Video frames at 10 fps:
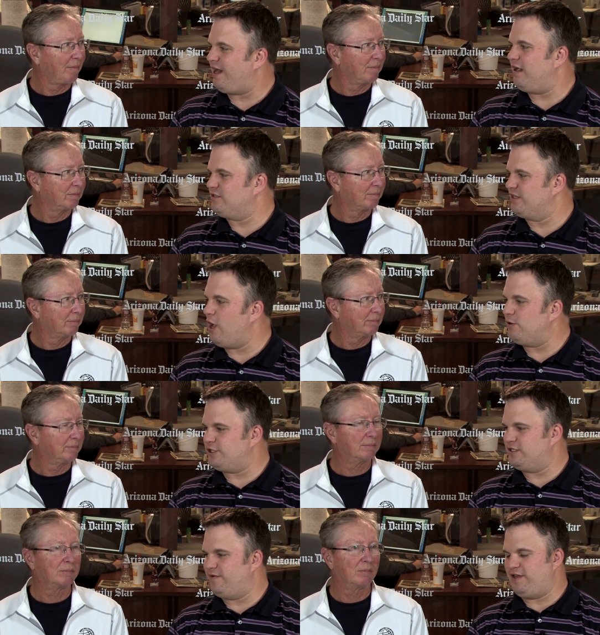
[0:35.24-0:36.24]
Speaker 1: players and
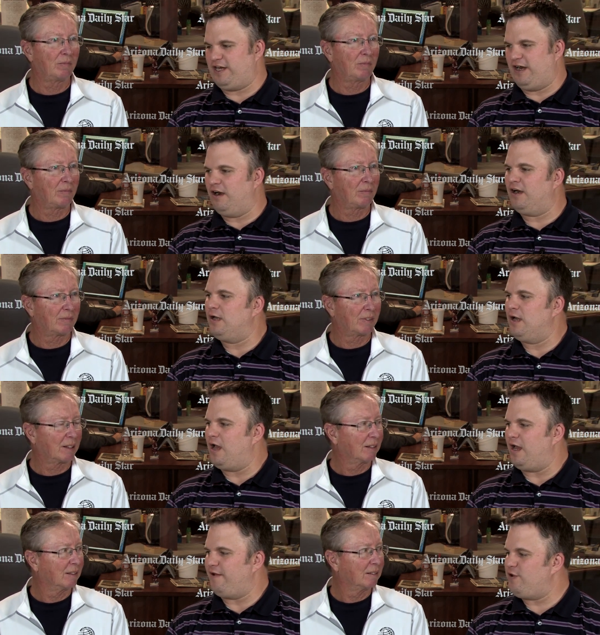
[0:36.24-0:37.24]
coaches of the year.
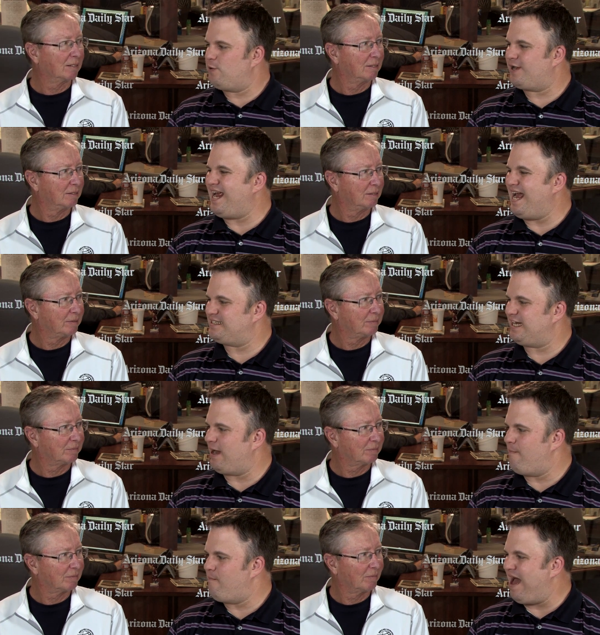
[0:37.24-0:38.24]
If you were casting
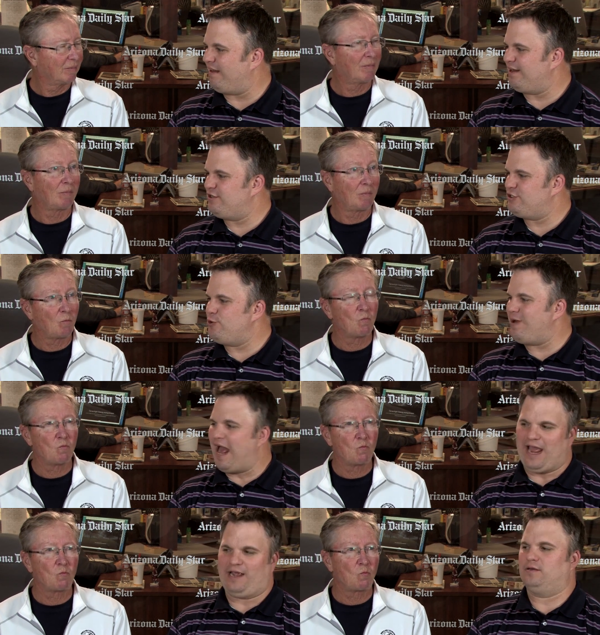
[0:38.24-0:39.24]
a ballot
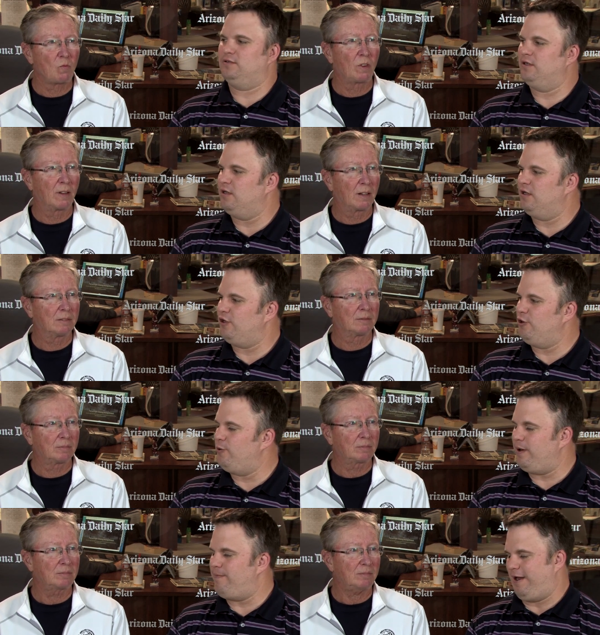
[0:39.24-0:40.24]
today, who
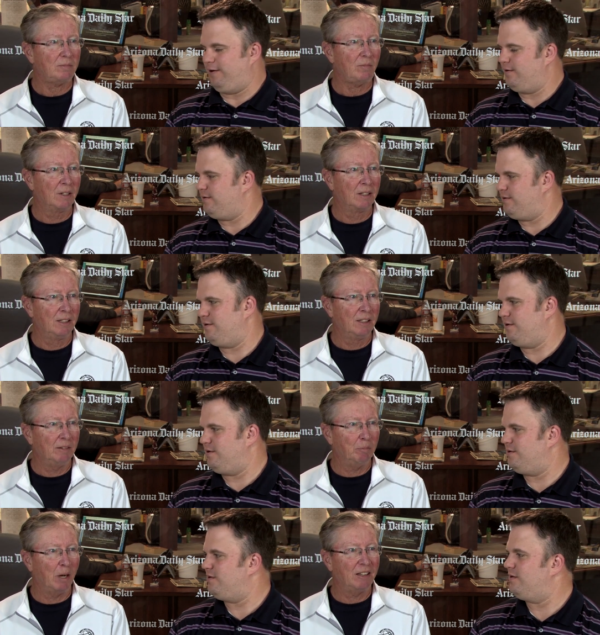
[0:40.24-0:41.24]
would it be?
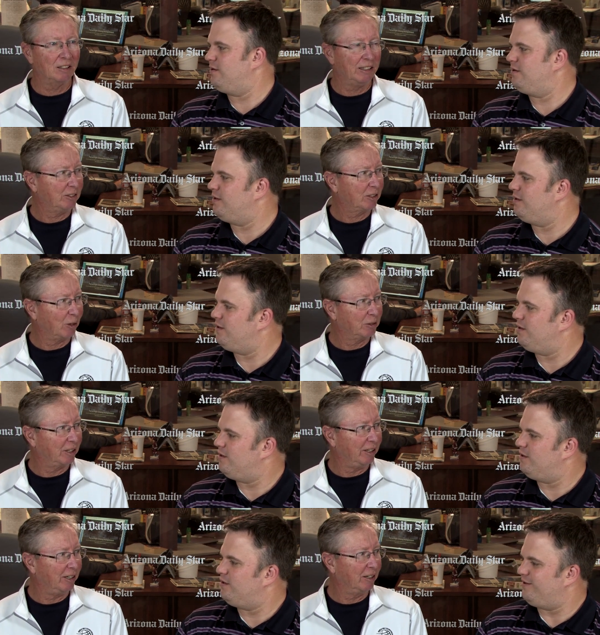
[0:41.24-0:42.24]
Speaker 2: Mike Leach, coach
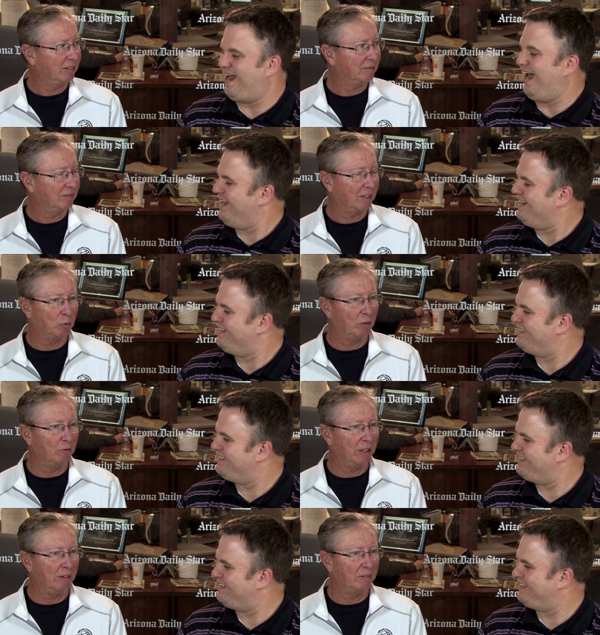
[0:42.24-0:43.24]
of the year. Yeah.
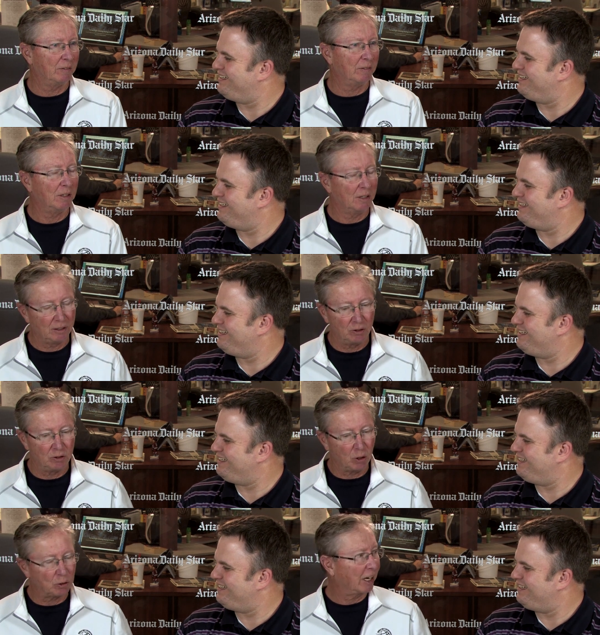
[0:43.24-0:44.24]
Wouldn't even, there's
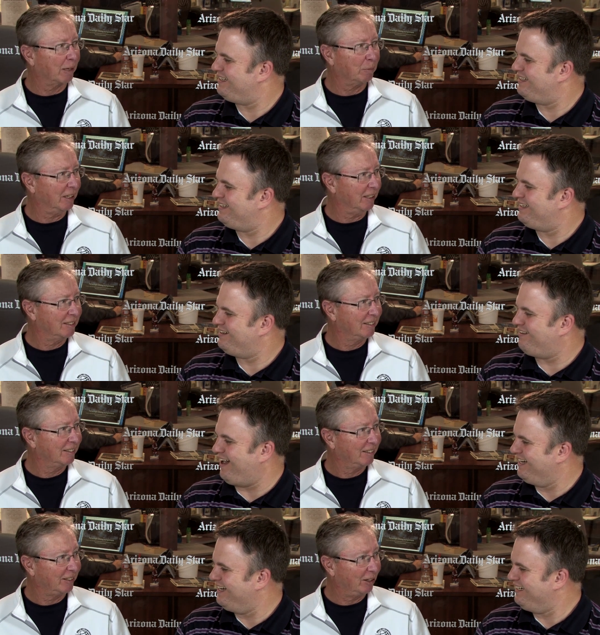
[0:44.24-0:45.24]
no second place.
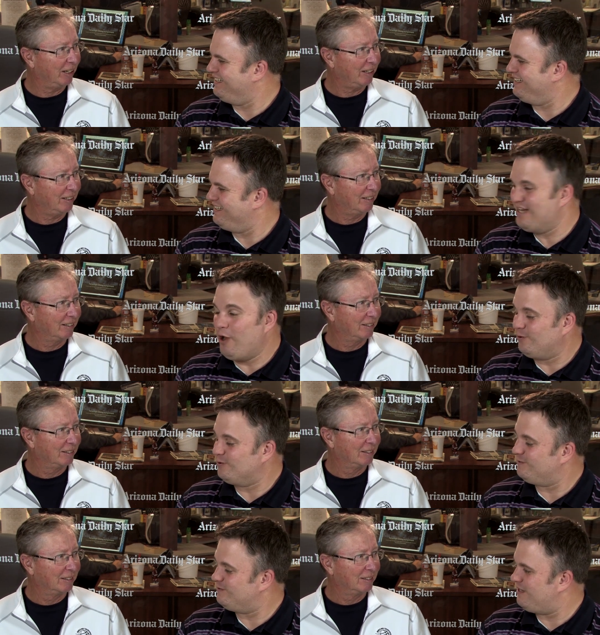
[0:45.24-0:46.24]
Right.
Speaker 1: You think? No,
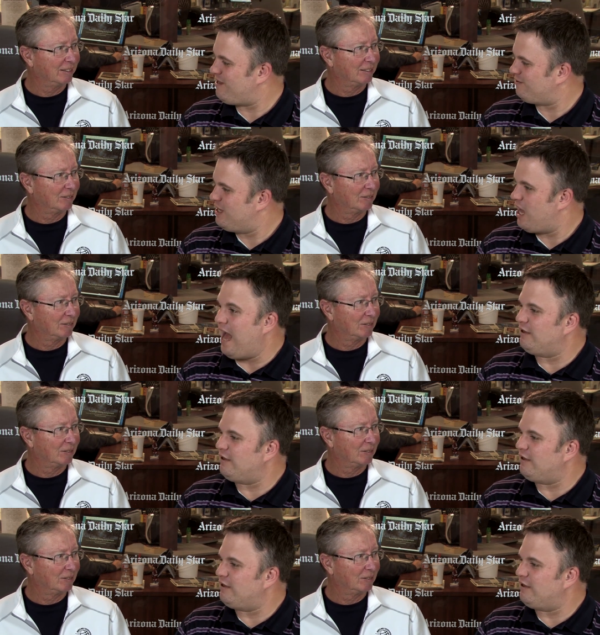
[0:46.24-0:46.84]
no. I